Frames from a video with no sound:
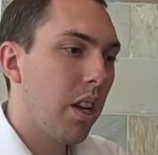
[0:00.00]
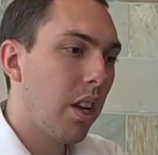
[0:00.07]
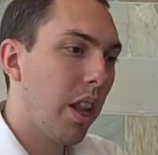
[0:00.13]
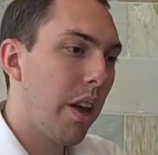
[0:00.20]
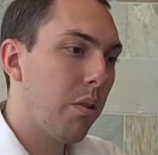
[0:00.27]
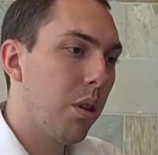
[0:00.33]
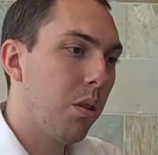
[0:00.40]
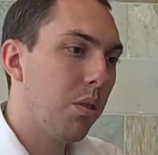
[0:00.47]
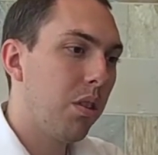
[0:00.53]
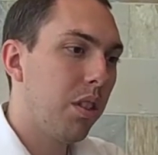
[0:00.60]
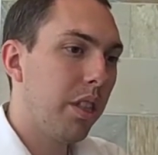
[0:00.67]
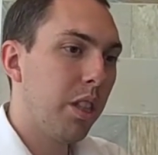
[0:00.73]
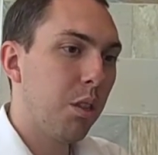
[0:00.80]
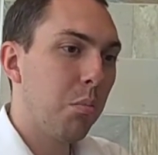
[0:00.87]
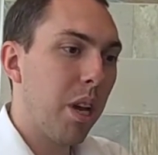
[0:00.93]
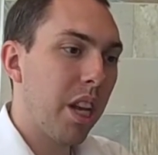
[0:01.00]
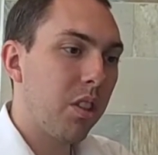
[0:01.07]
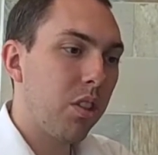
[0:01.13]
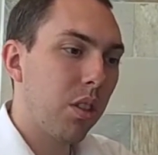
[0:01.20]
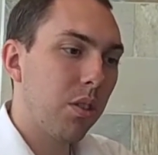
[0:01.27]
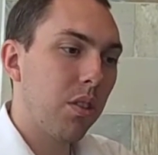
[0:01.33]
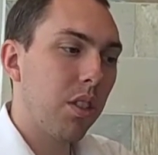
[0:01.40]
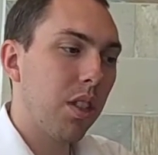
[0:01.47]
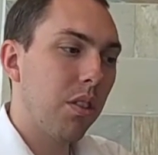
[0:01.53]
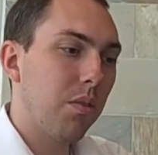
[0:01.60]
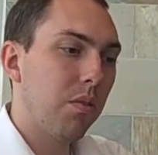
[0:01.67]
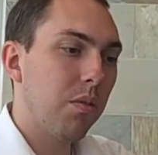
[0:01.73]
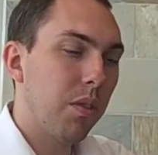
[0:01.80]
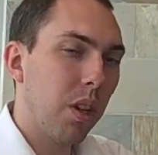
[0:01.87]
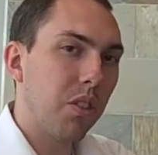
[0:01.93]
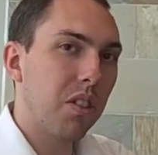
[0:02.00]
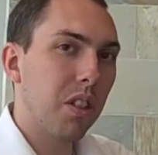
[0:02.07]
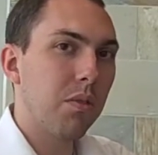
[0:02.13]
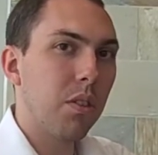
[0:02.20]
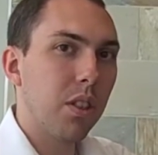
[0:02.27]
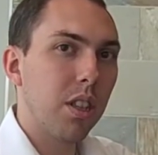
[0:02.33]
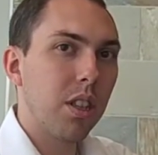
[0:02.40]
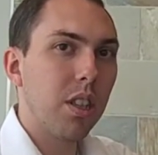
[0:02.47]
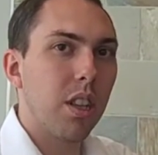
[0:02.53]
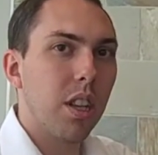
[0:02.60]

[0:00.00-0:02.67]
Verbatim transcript: cloud hosting and managed hosting felt different,